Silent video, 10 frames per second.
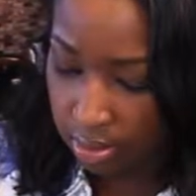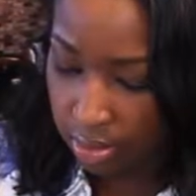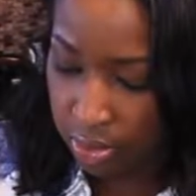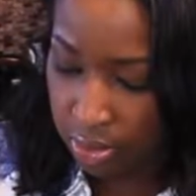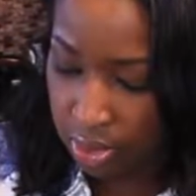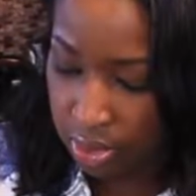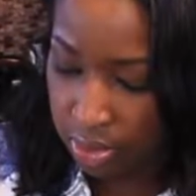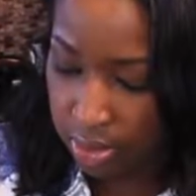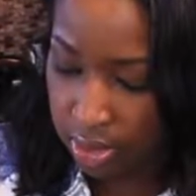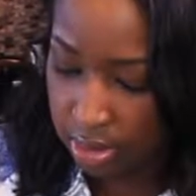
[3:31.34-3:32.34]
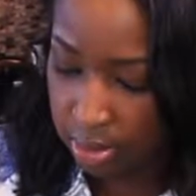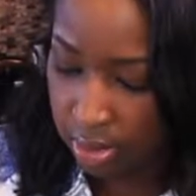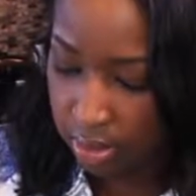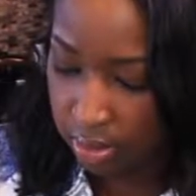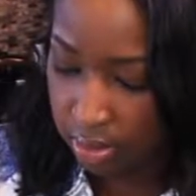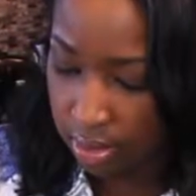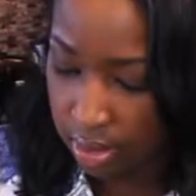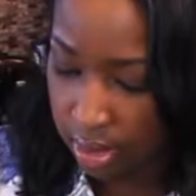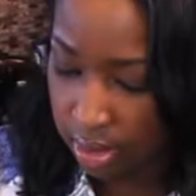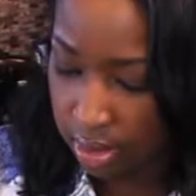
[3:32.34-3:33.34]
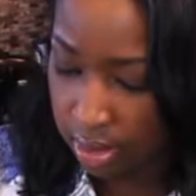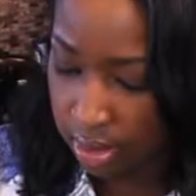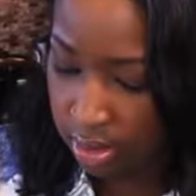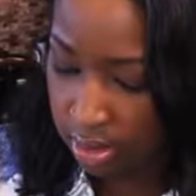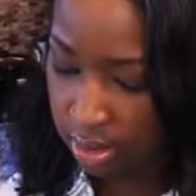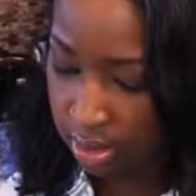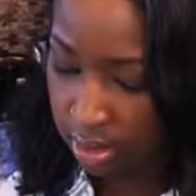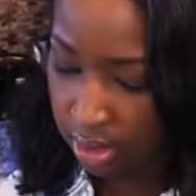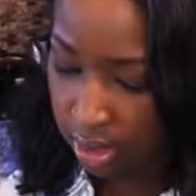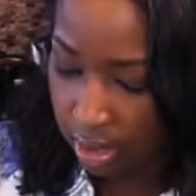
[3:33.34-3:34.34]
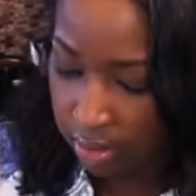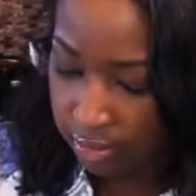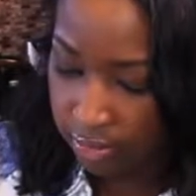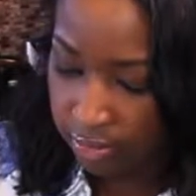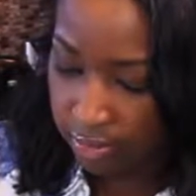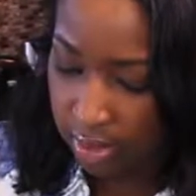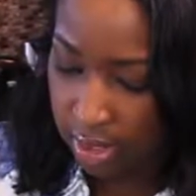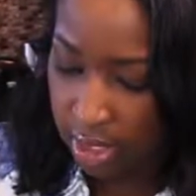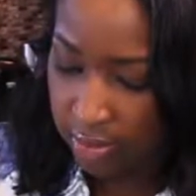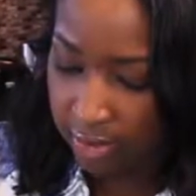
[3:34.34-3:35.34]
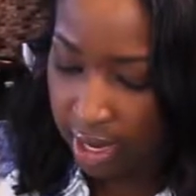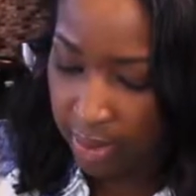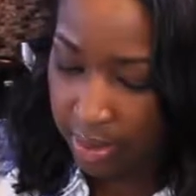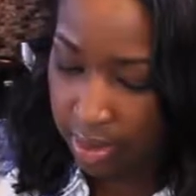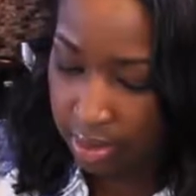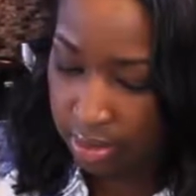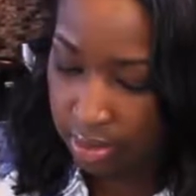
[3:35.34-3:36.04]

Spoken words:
mostly towards the middle of the flower.